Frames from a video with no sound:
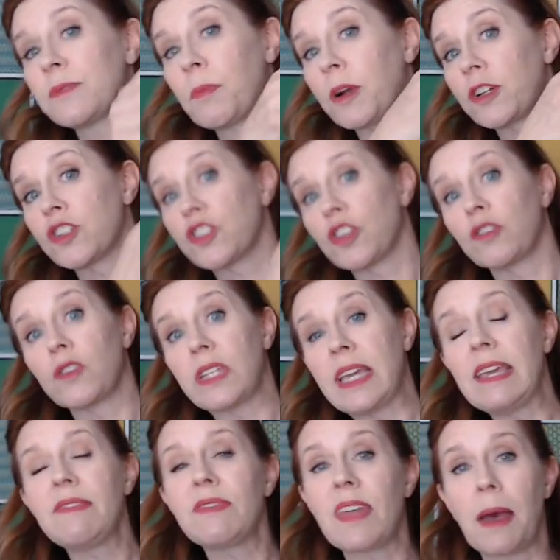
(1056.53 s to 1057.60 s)
March
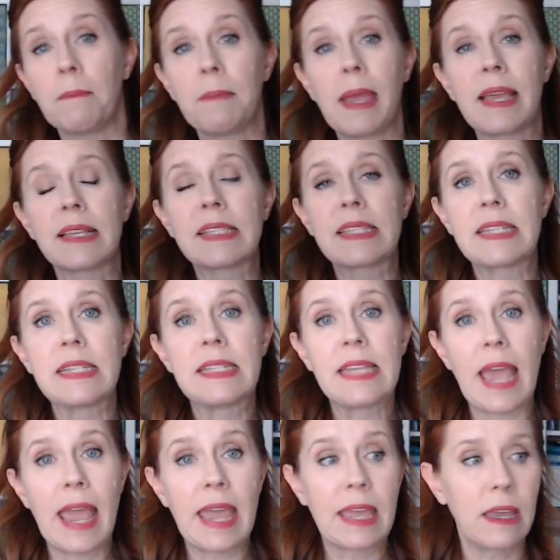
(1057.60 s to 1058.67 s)
thirteenth, that makes
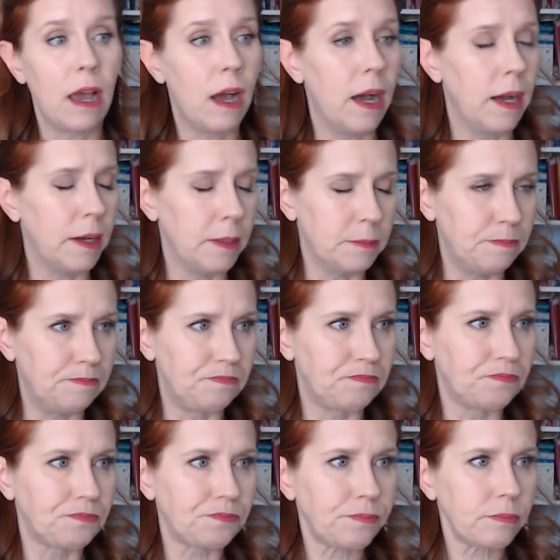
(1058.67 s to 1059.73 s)
today um,
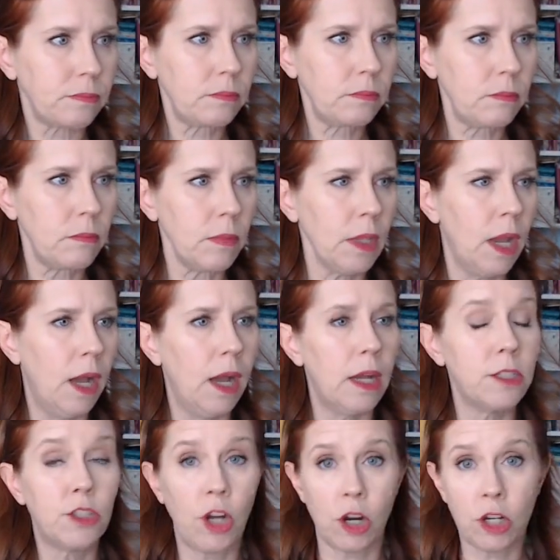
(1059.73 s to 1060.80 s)

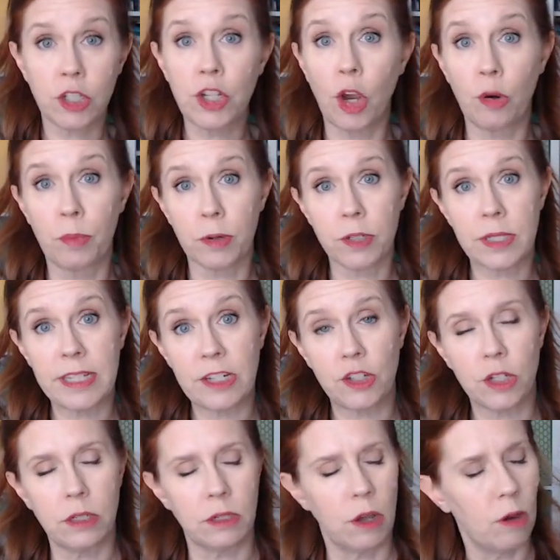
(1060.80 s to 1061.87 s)
uh, Darktober stitch.
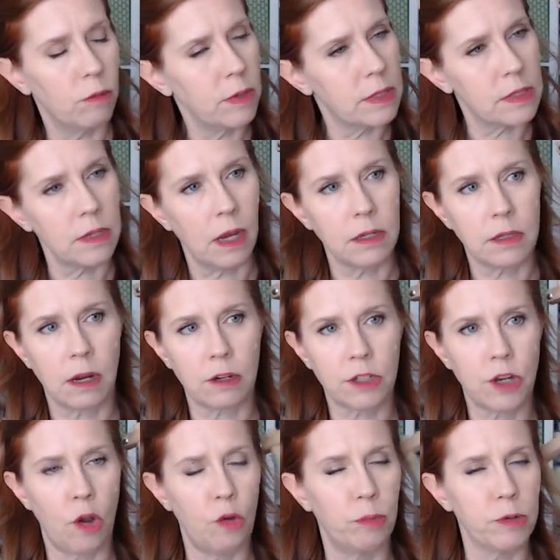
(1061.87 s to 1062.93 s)
No, it's not
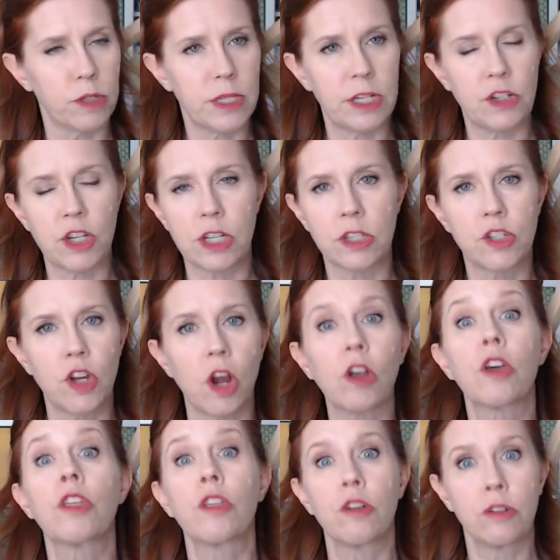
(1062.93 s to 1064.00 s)
Darktober stitching. It's
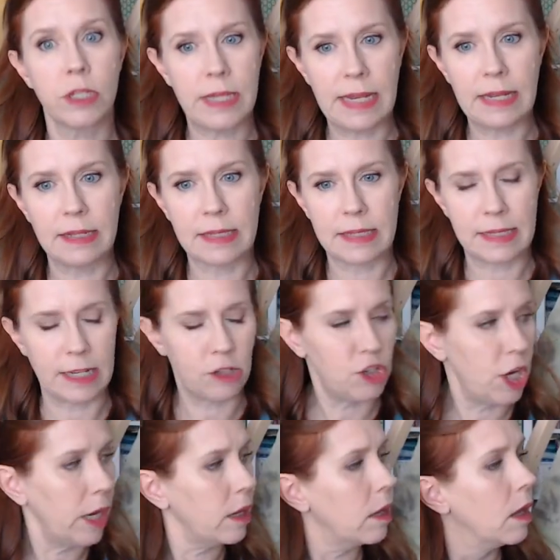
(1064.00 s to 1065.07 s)
Dark thirteen
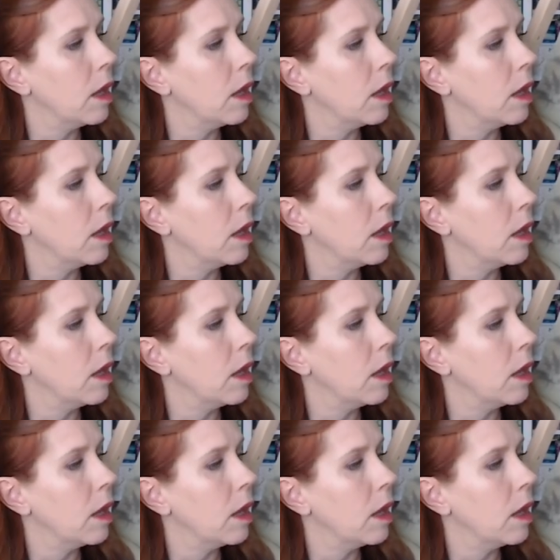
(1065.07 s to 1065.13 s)
stitching.